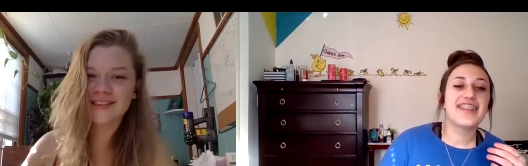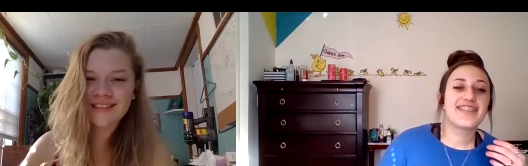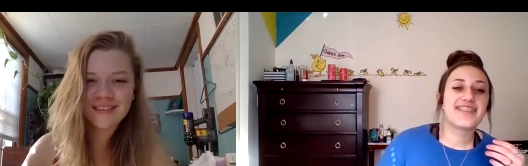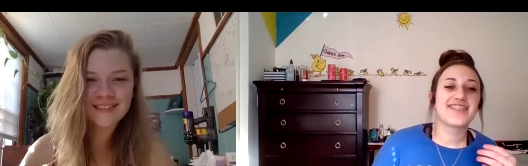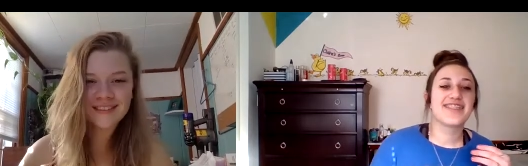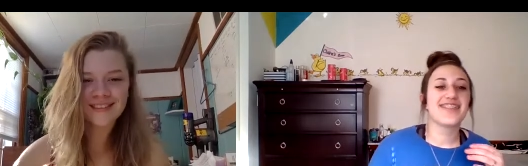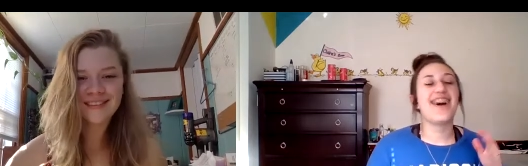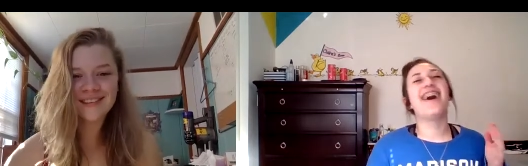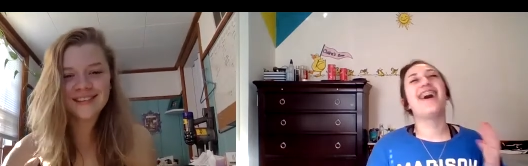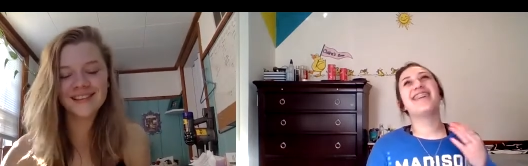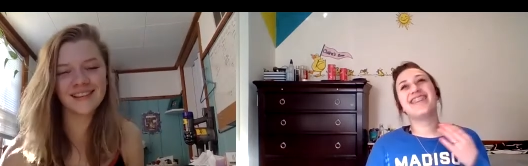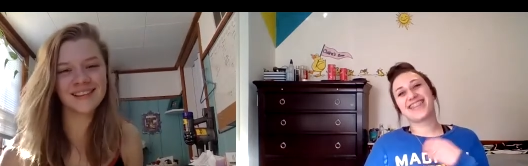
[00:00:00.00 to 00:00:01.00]
Speaker 1: That's true.
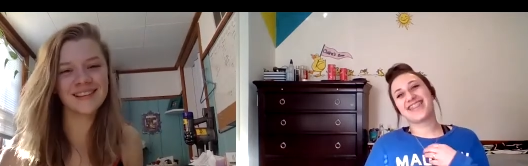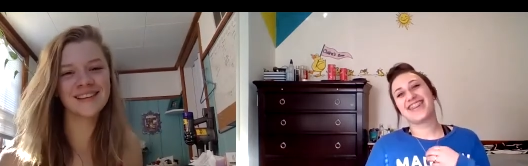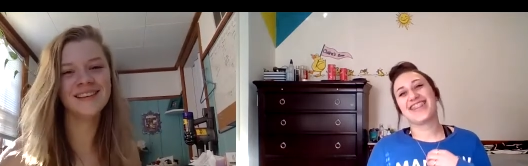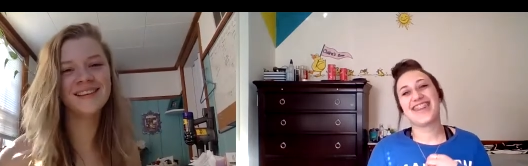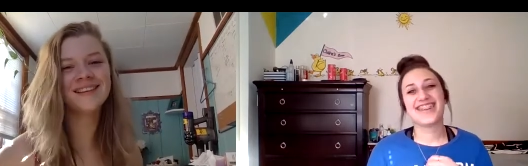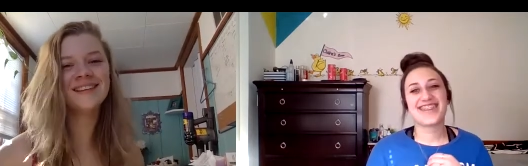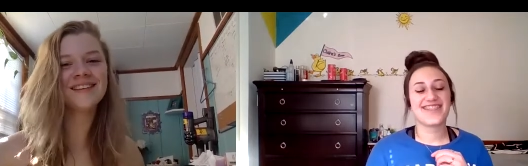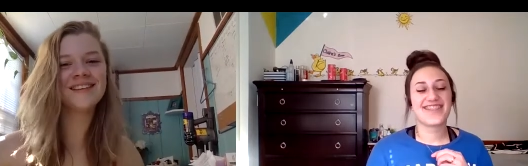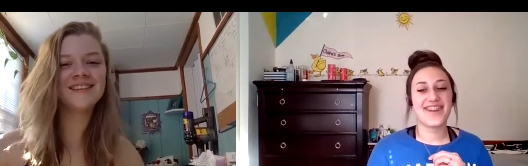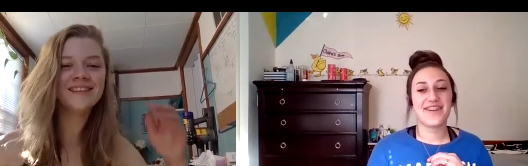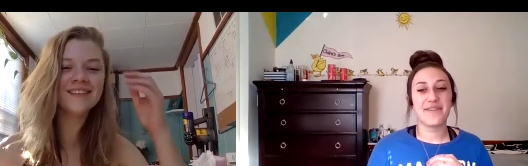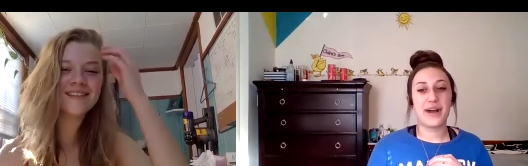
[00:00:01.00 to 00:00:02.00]
Honestly, they do.
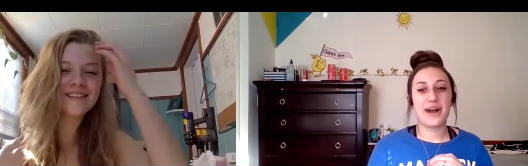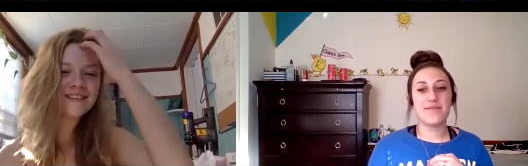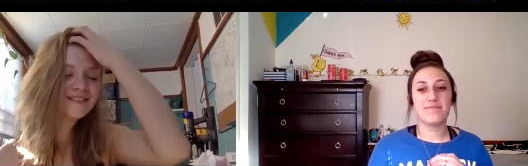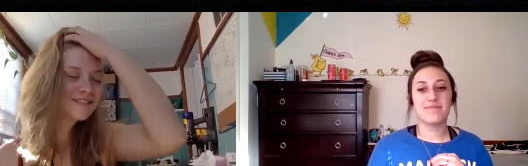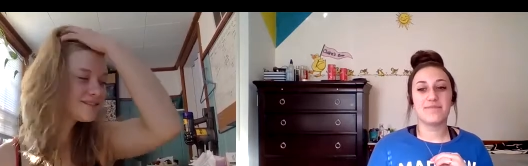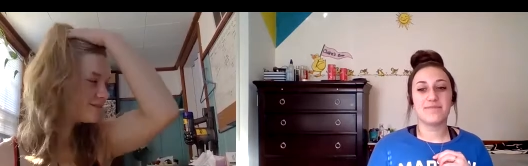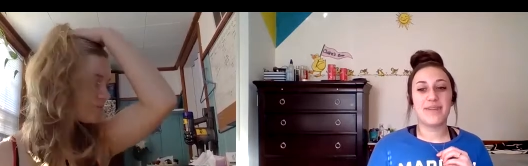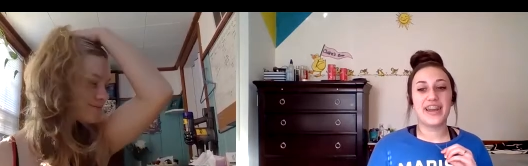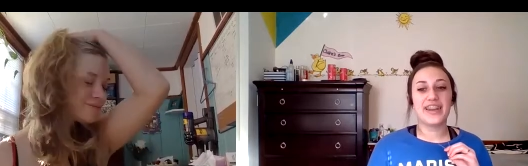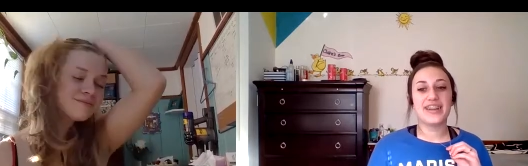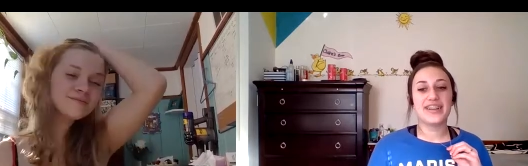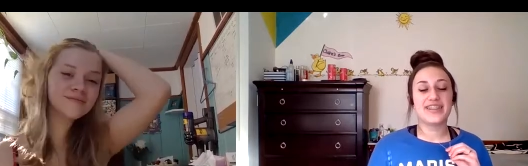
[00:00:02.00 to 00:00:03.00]
So, um,
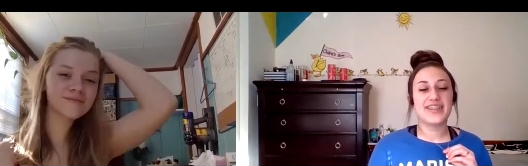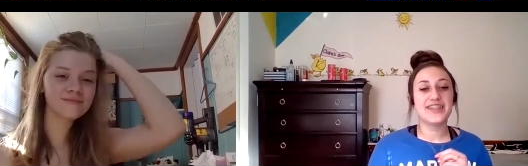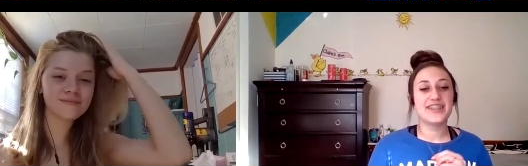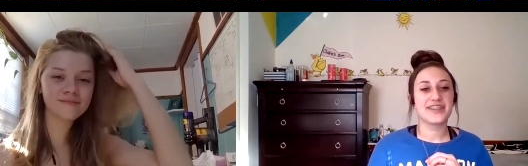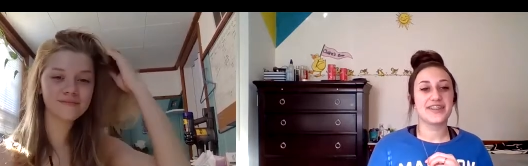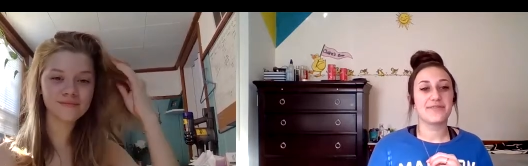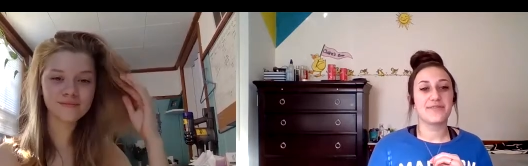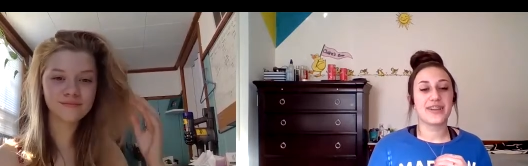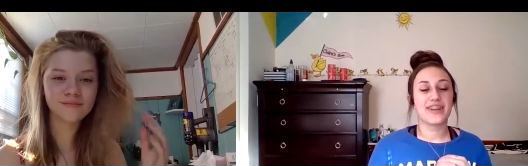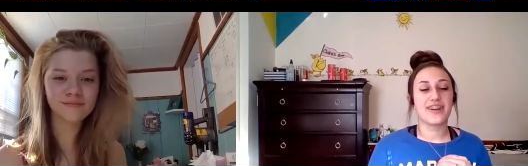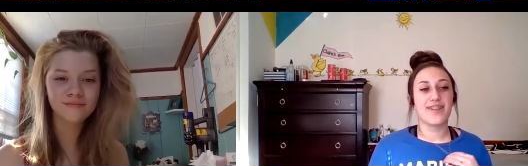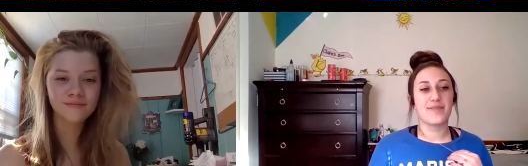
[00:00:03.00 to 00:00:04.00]
my teacher,
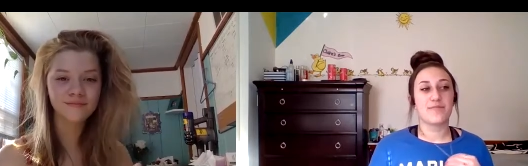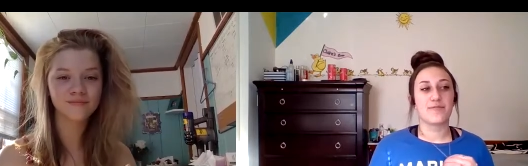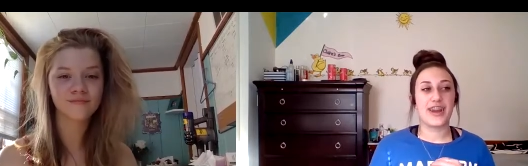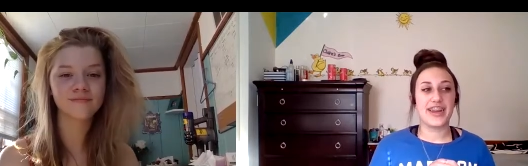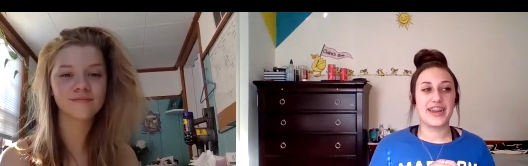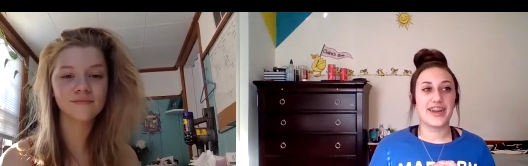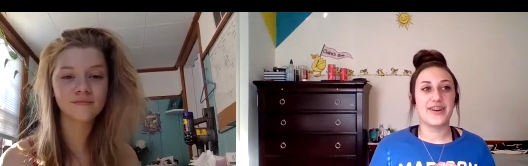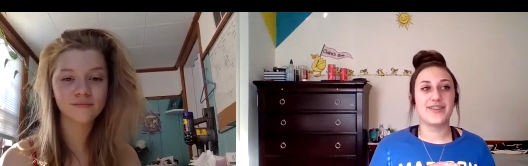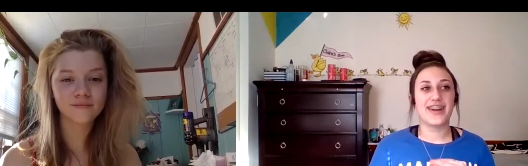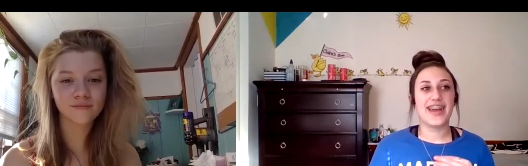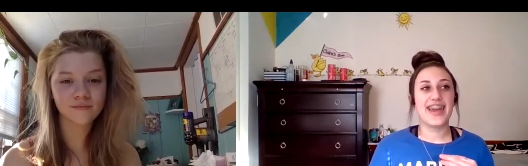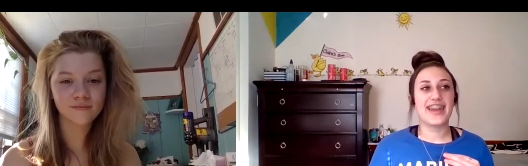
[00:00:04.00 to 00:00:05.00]
we call him
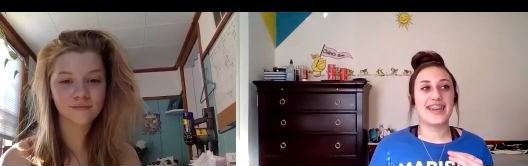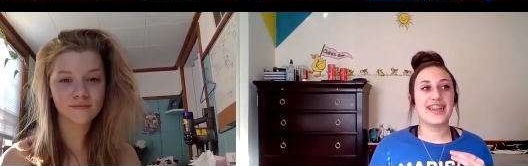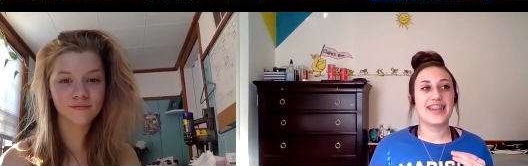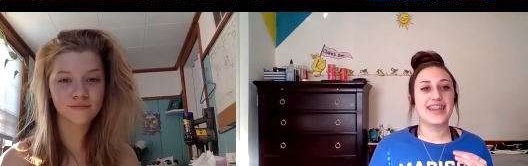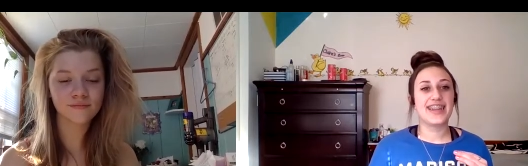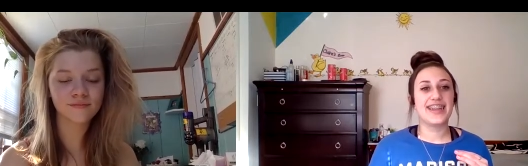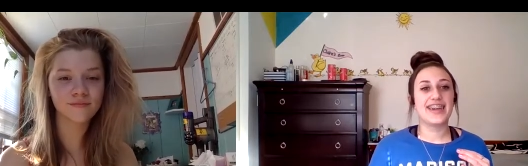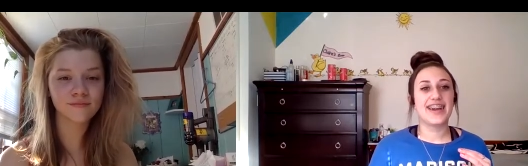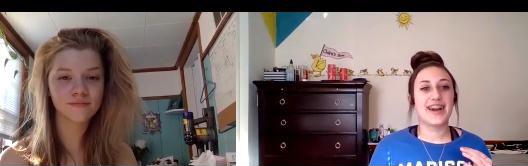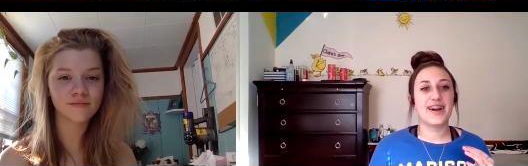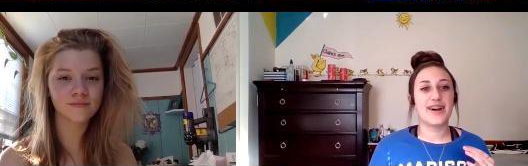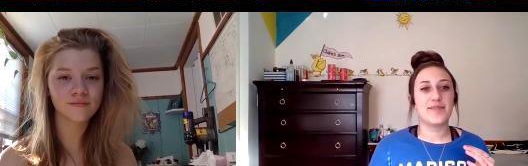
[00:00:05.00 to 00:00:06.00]
Reiko, and he,
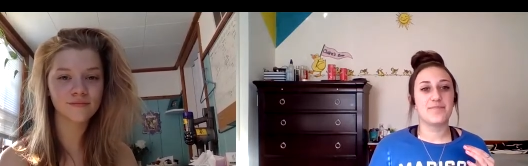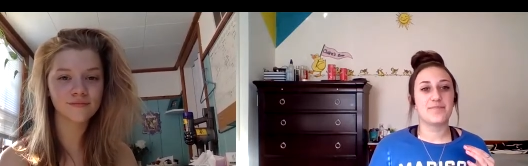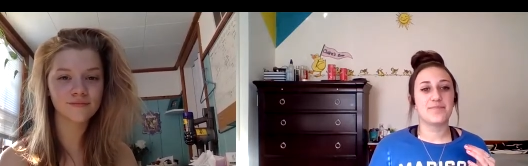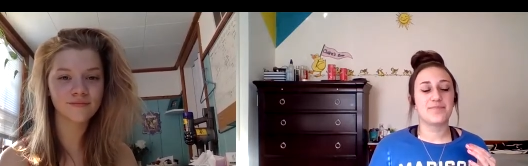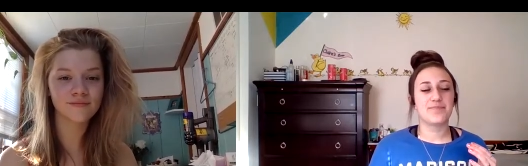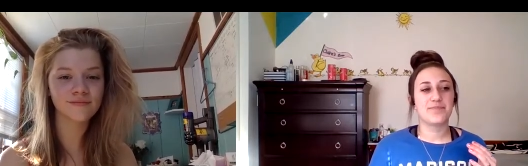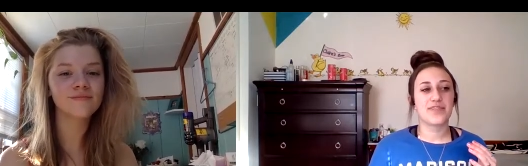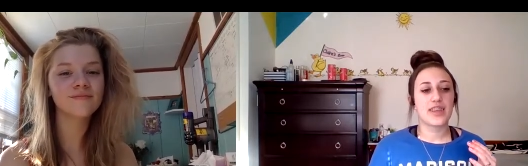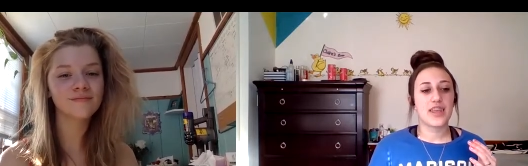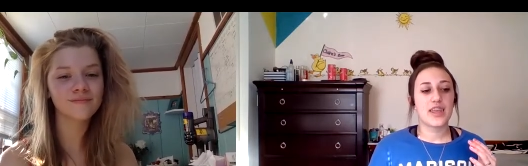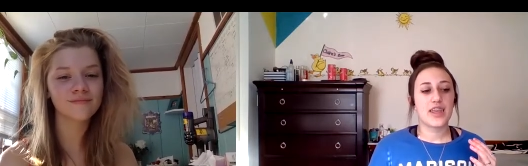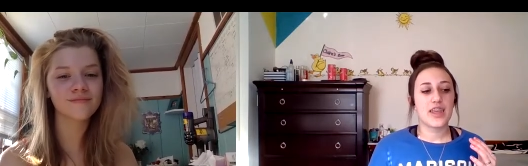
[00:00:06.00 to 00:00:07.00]
um,
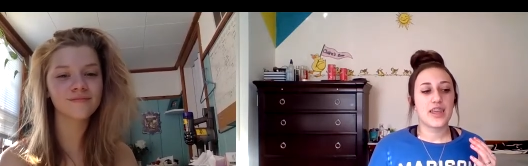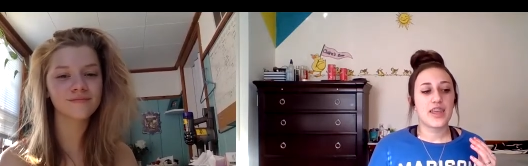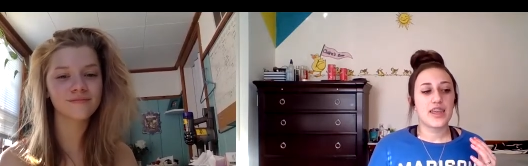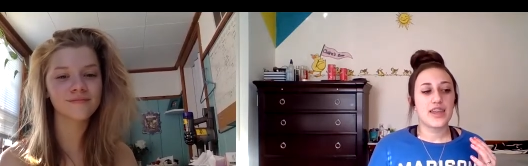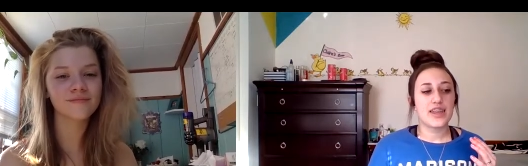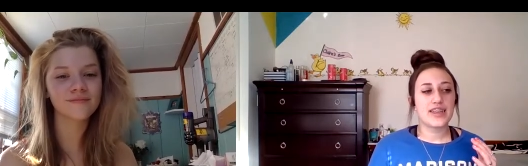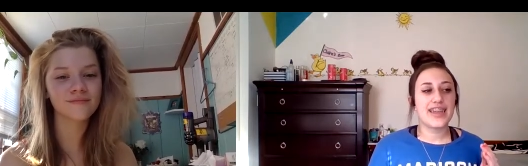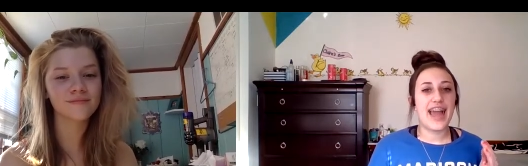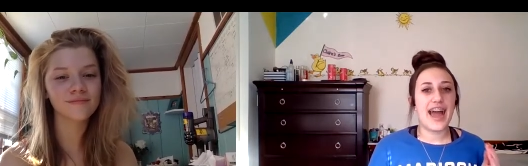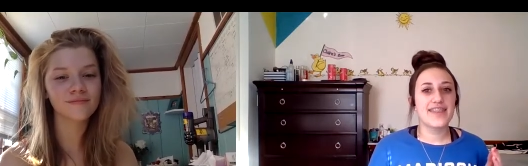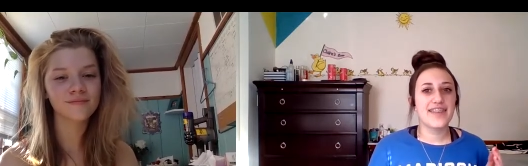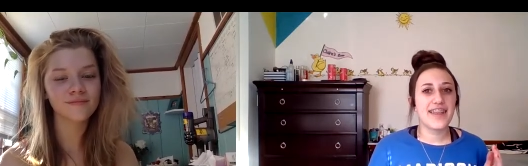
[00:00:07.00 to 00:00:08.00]
he
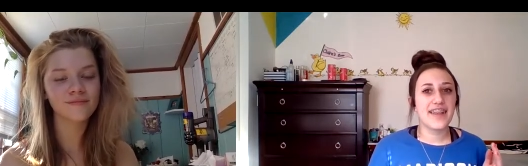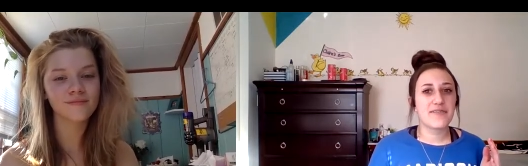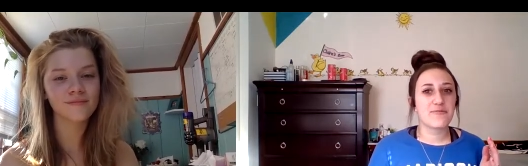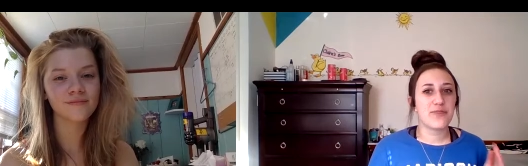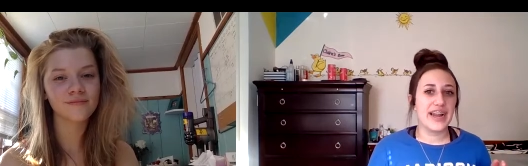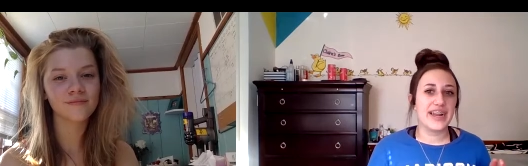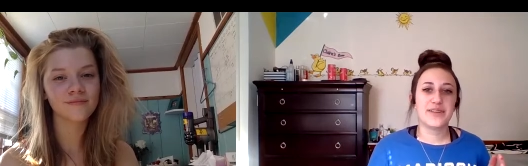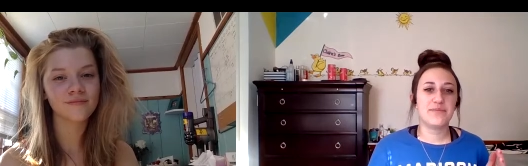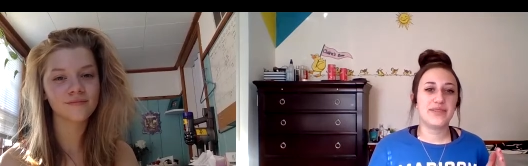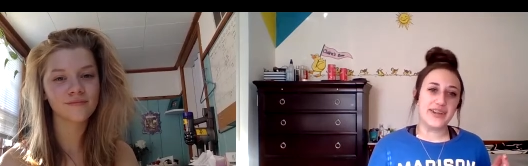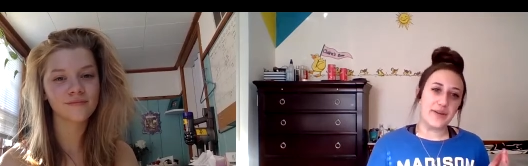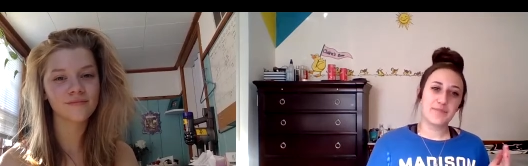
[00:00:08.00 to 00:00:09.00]
had this like
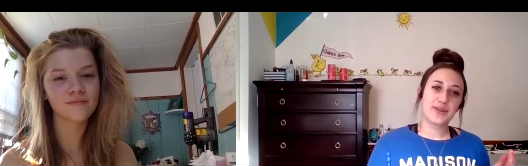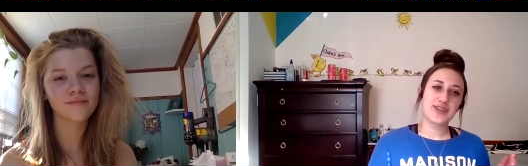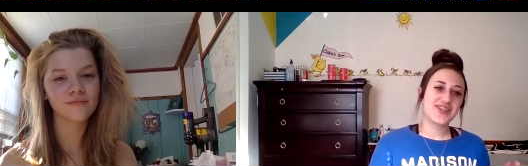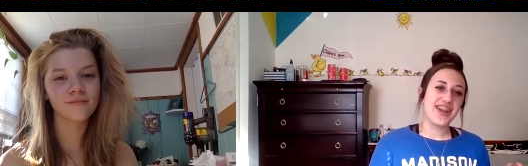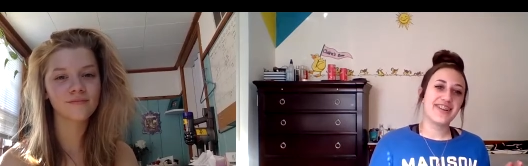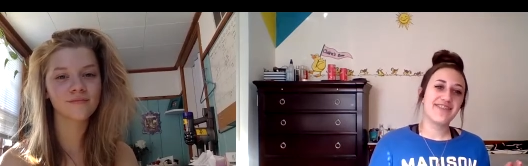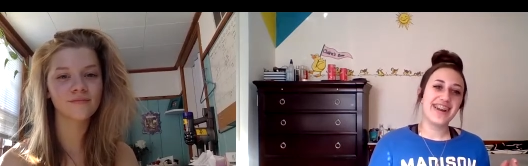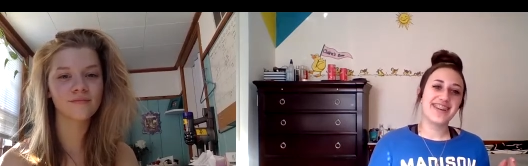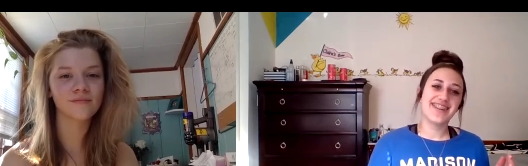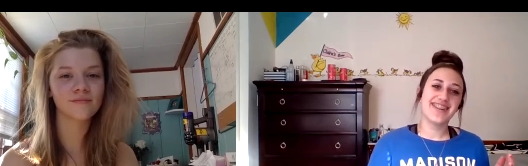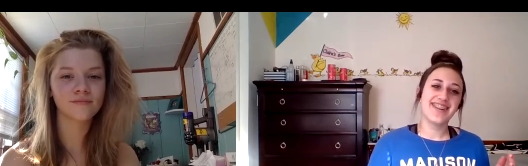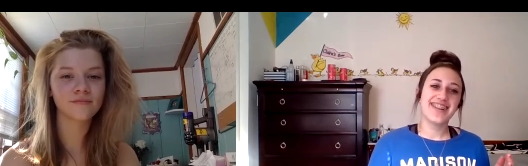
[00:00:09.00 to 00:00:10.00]
random number
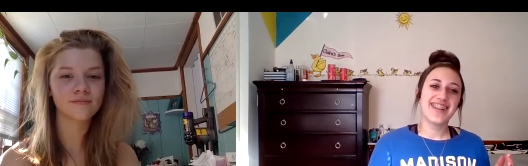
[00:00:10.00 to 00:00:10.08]
generator.